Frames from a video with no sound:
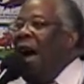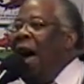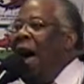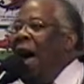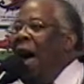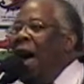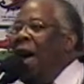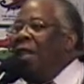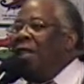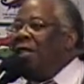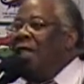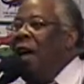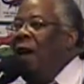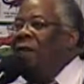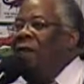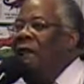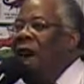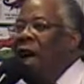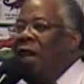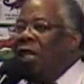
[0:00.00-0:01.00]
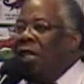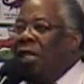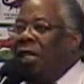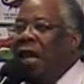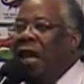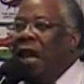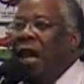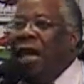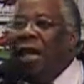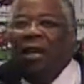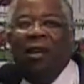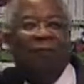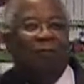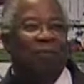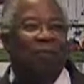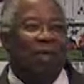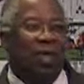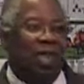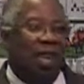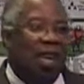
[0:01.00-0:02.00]
Eyes that have not seen,
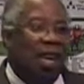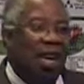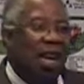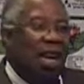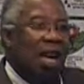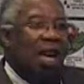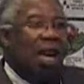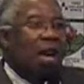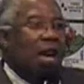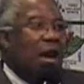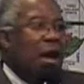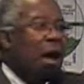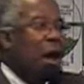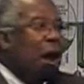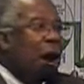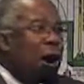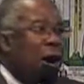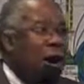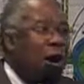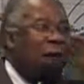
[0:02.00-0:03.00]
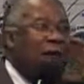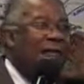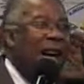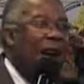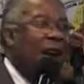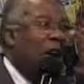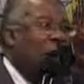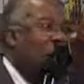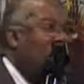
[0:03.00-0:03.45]
right. ear have not